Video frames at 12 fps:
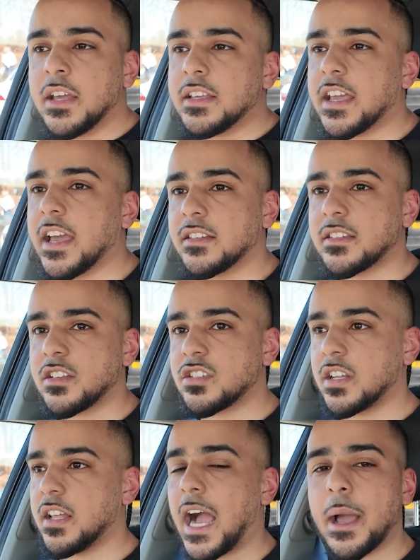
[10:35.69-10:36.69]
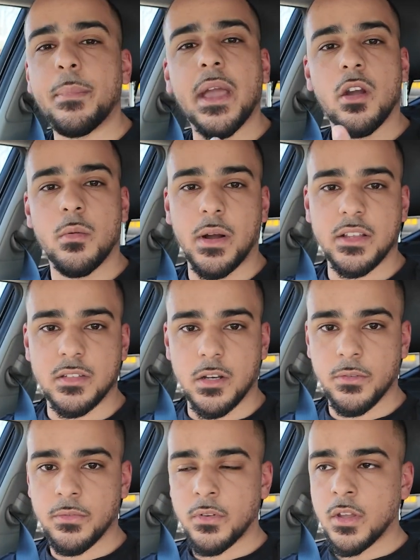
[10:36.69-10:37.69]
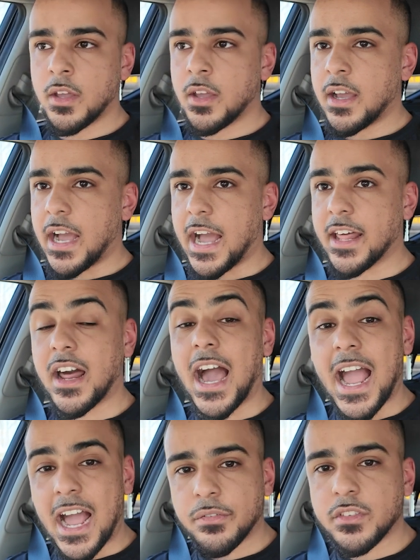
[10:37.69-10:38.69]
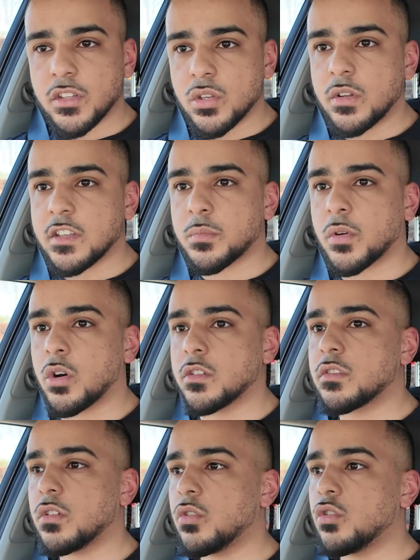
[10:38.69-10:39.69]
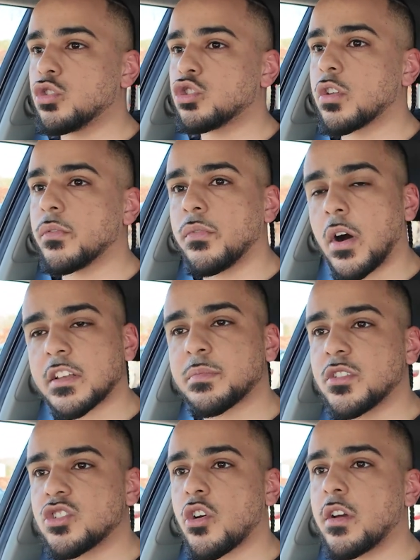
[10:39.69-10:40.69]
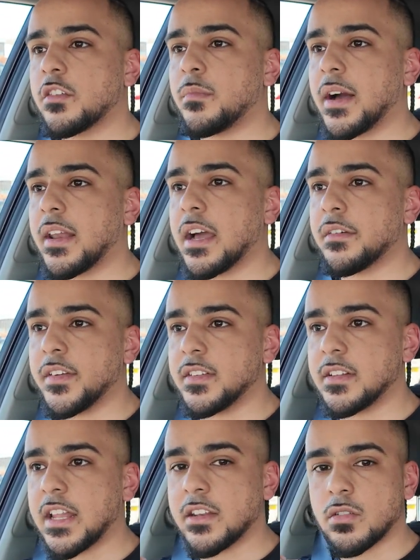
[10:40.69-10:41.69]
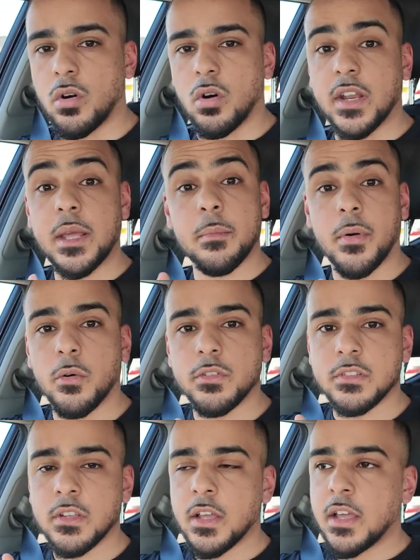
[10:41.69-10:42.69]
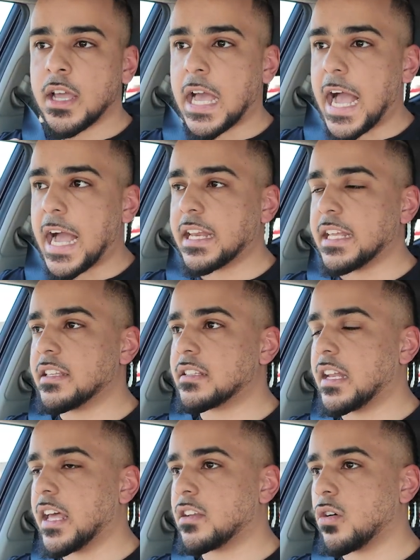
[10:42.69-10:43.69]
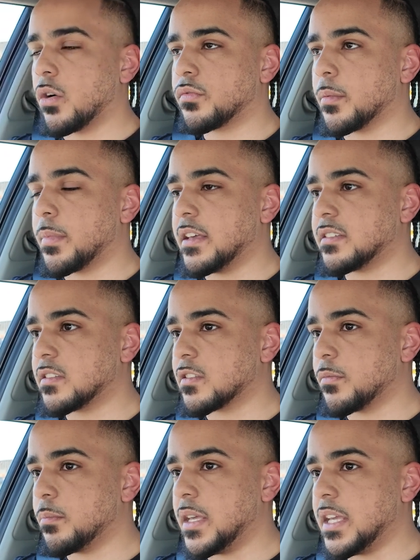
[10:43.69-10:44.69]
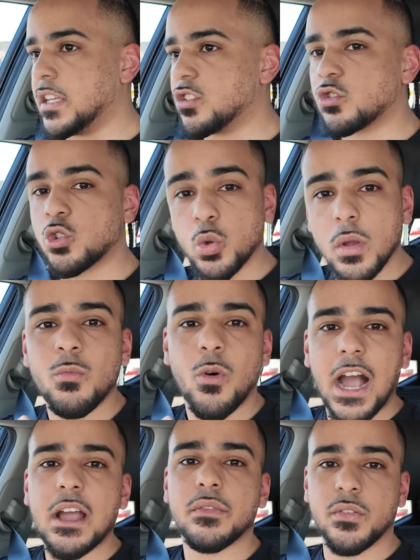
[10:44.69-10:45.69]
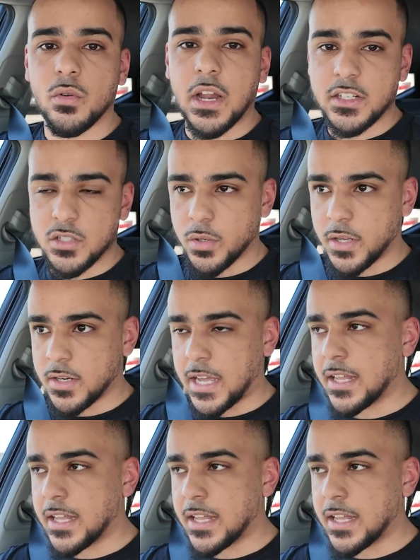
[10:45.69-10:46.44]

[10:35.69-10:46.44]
Yeah, essentially I parent myself, and I have to do this because the vast majority of my life is led on impulse, and it's led off the basis of me just doing what I feel like doing.